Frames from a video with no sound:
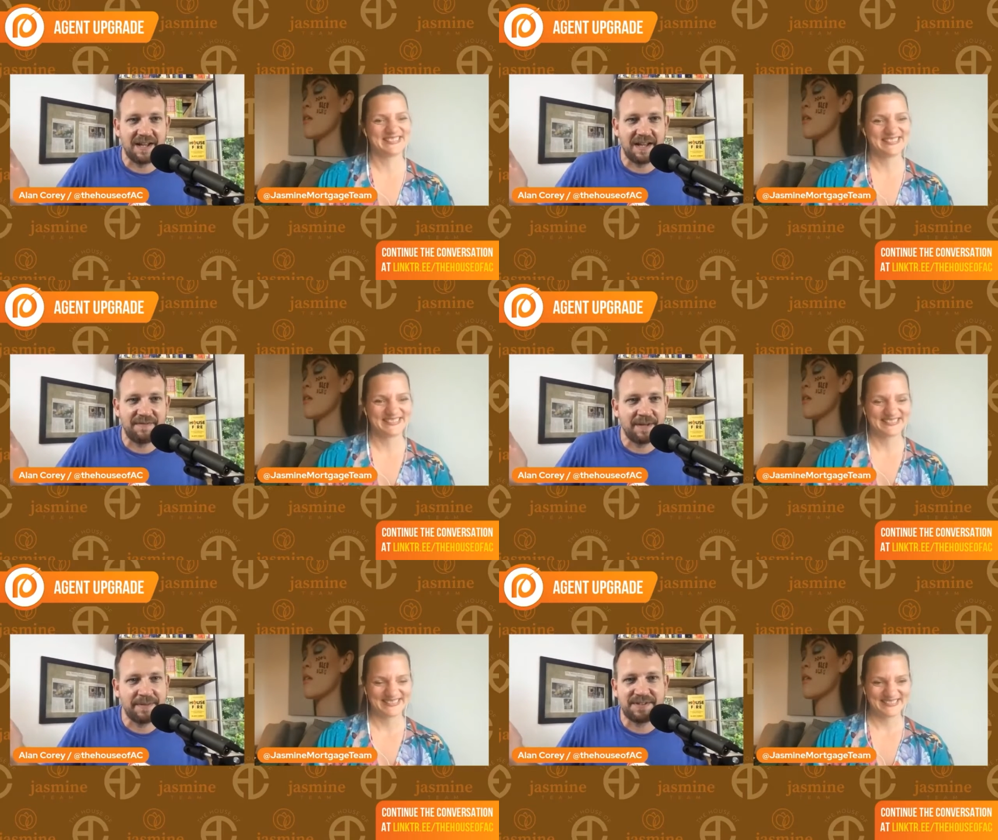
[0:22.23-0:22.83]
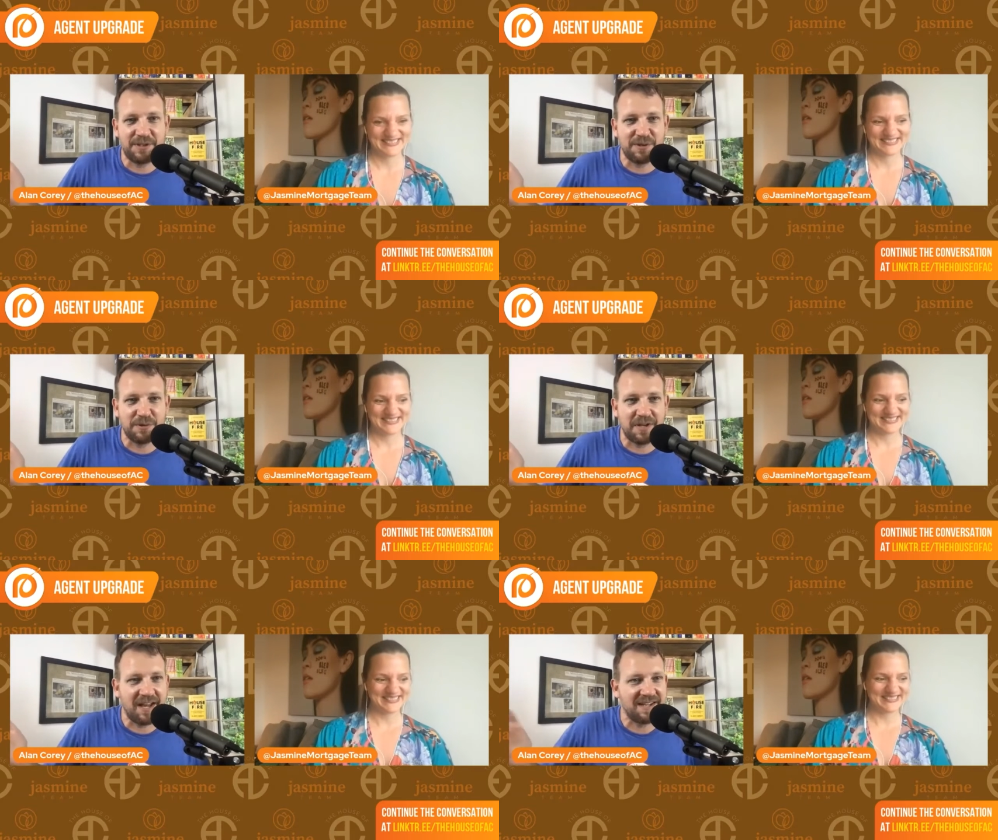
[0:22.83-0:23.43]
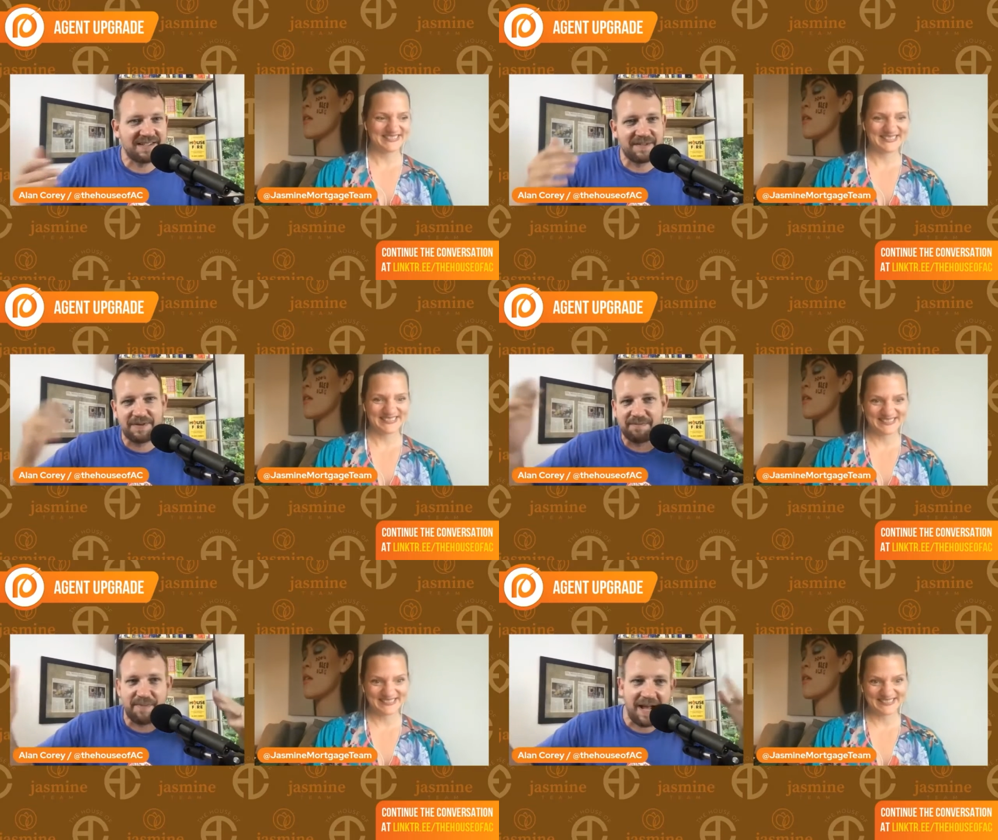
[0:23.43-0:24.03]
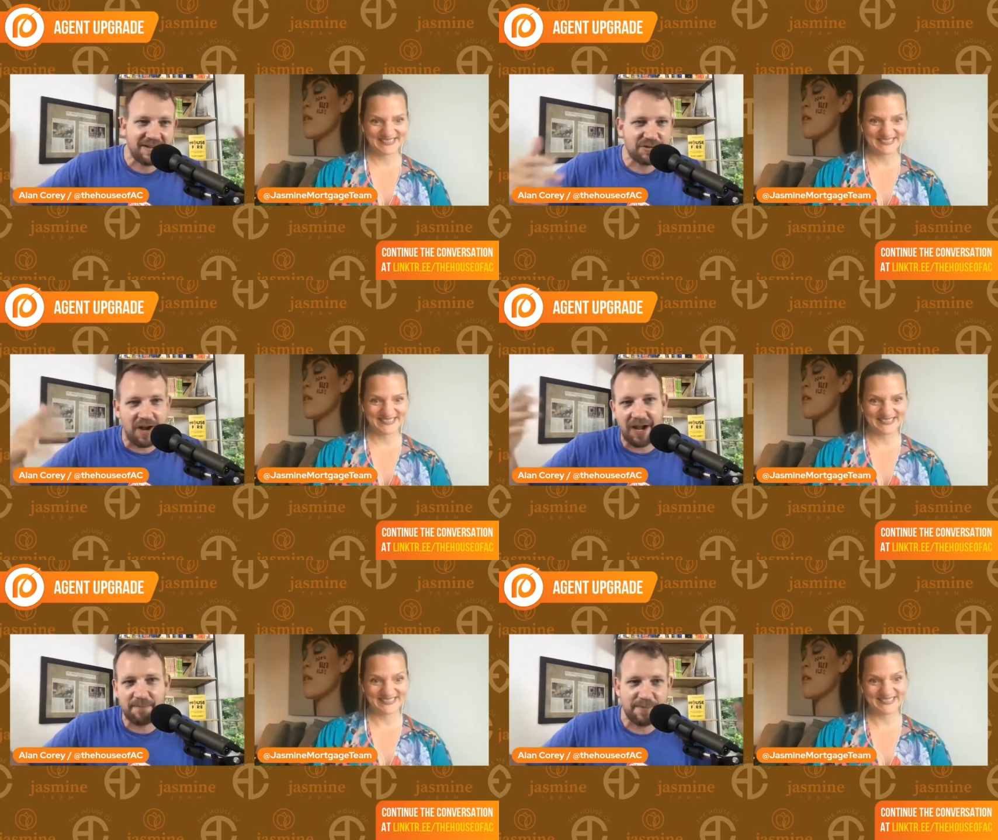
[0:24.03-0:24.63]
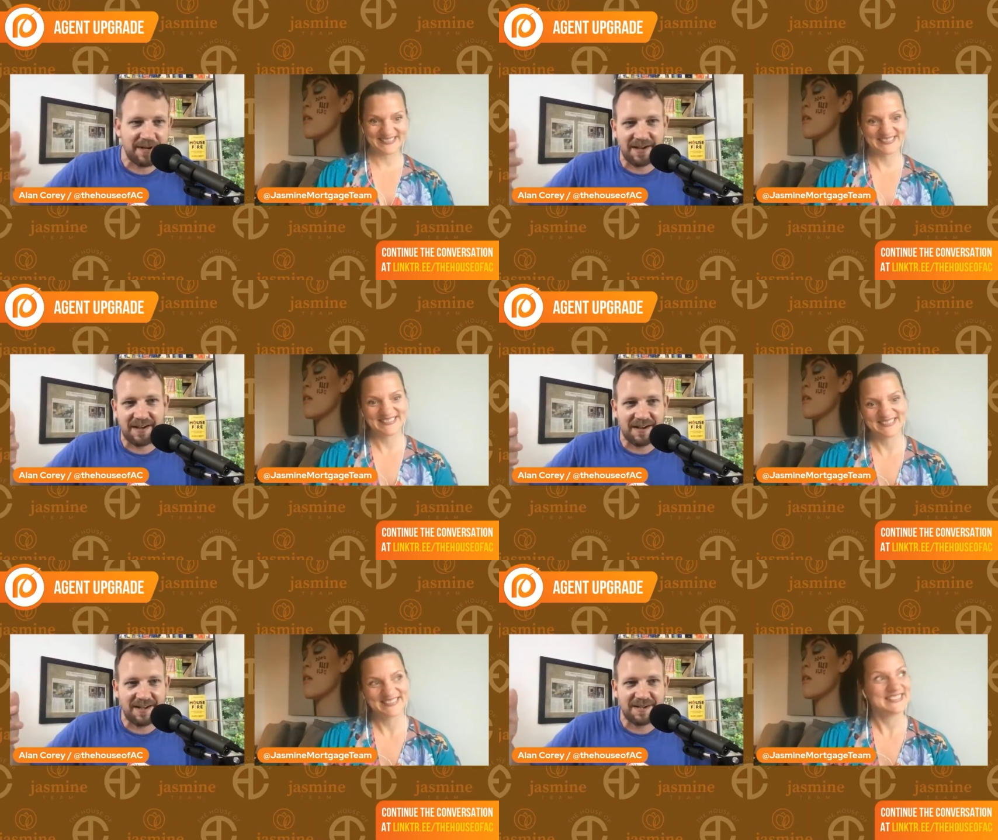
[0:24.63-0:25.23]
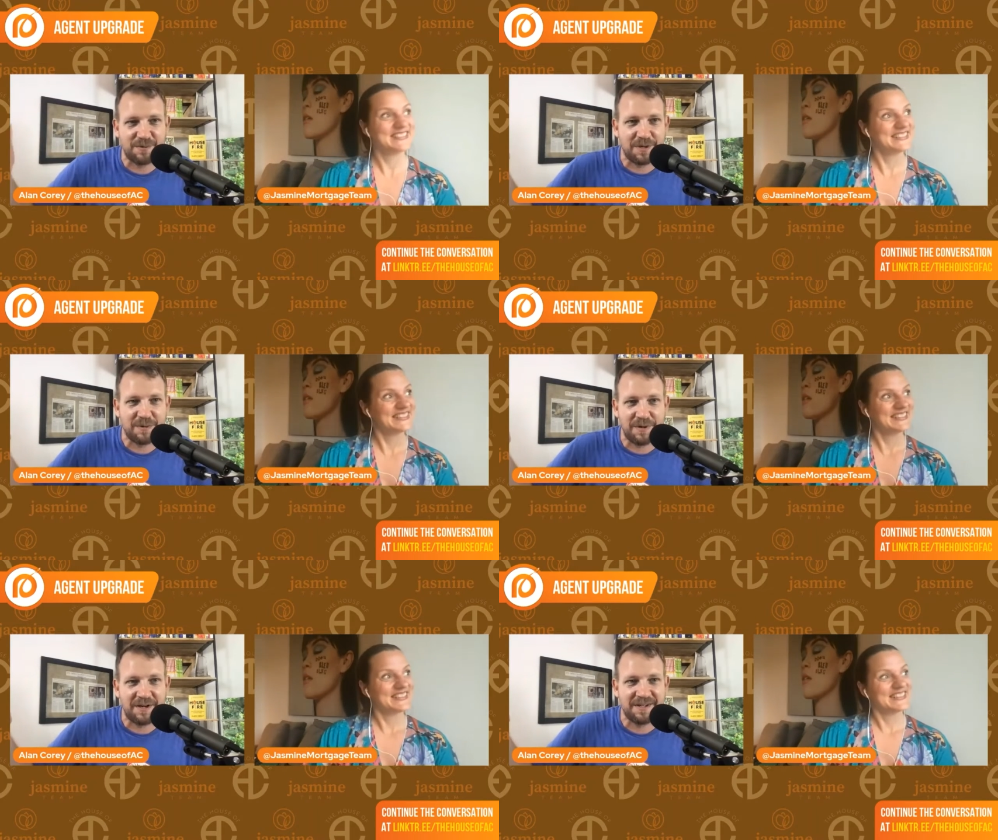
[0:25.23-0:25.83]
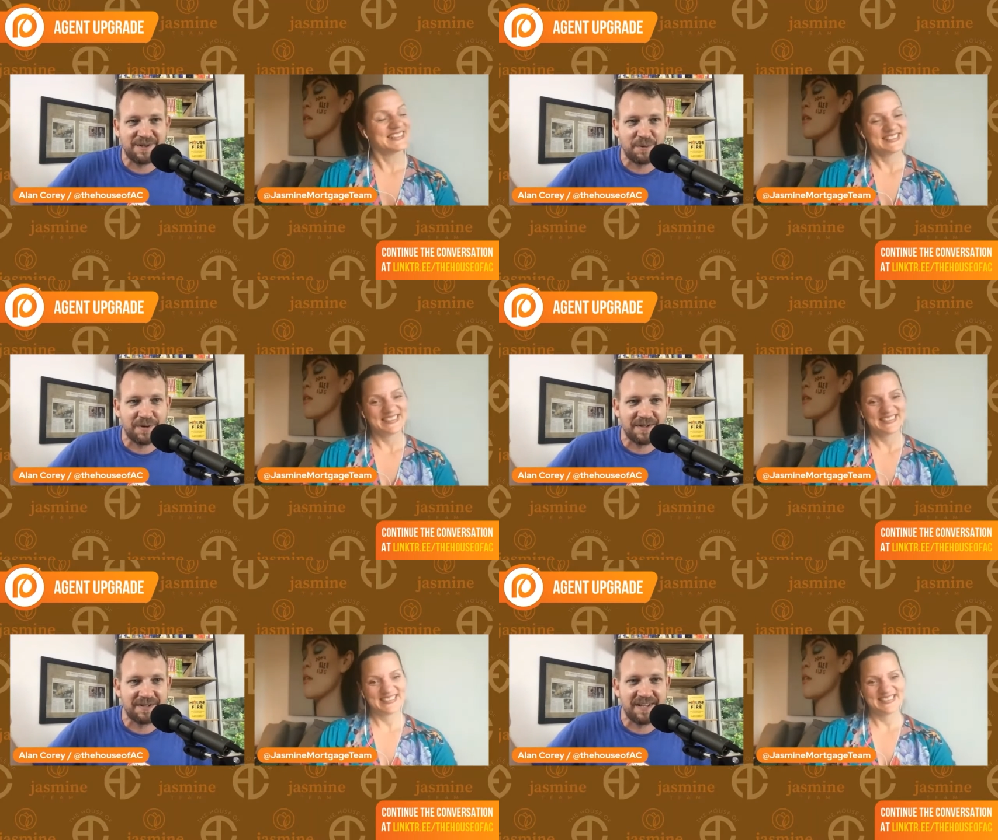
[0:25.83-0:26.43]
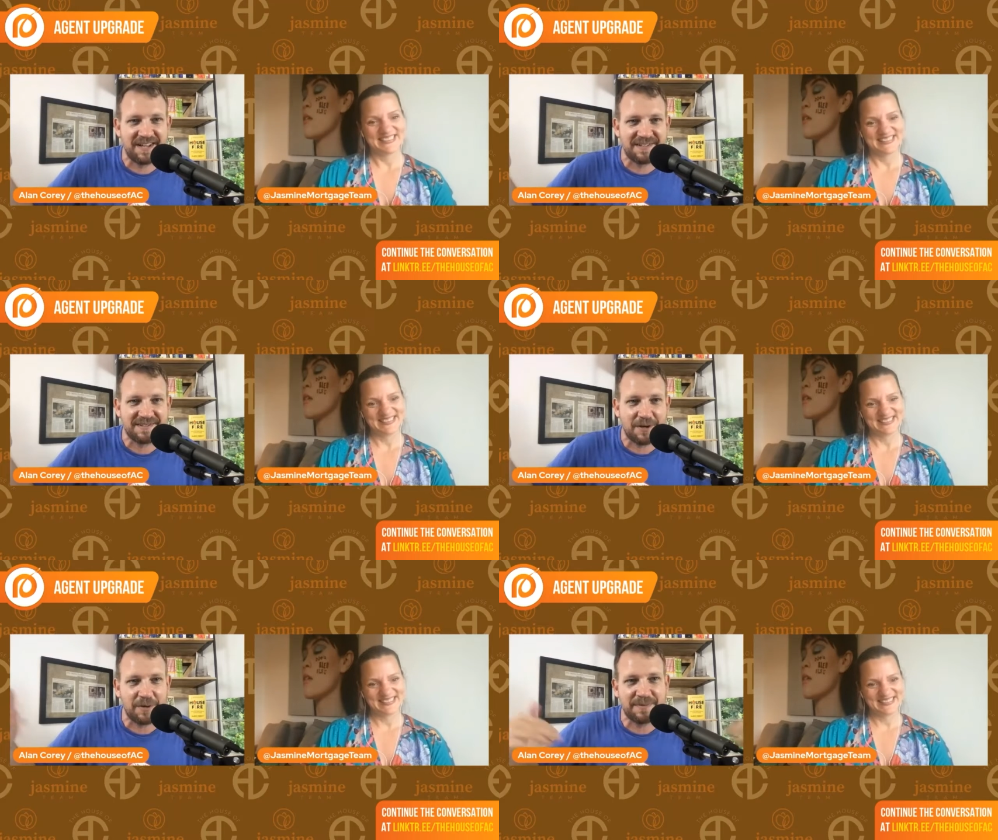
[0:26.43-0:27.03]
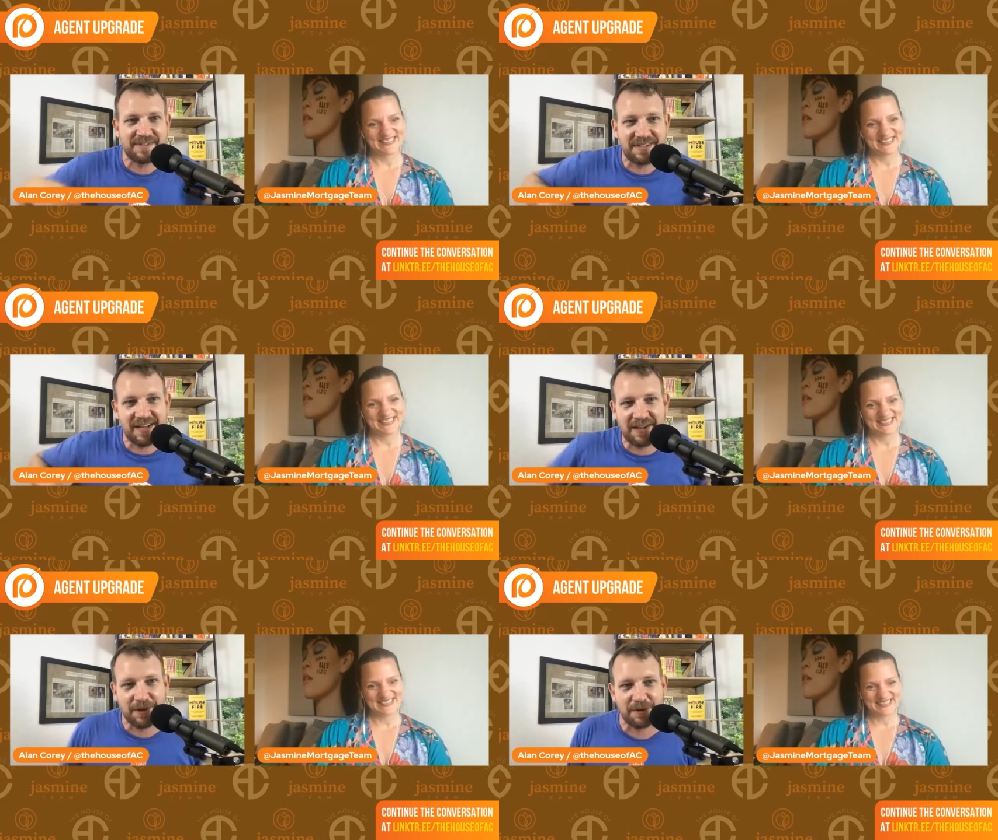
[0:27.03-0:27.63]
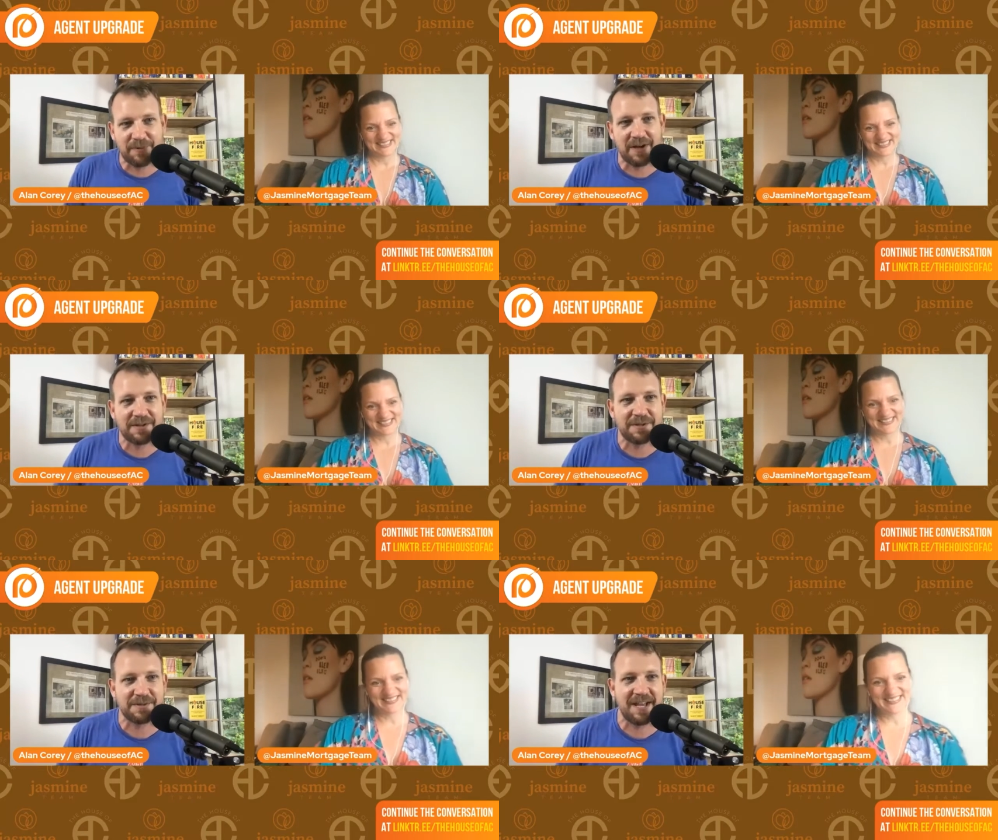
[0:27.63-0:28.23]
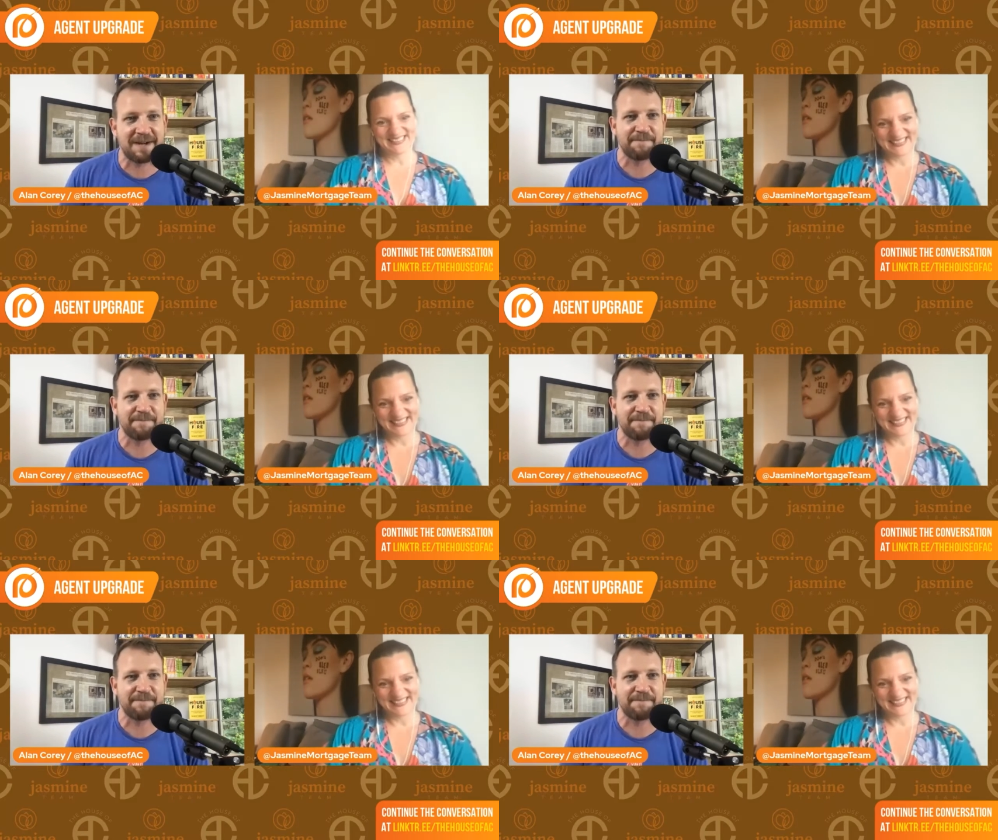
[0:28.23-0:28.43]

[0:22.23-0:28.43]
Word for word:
Speaker 1: every time I see you, you got a different backdrop. Uh, where, where in the world has Carmen San Diego brought you now?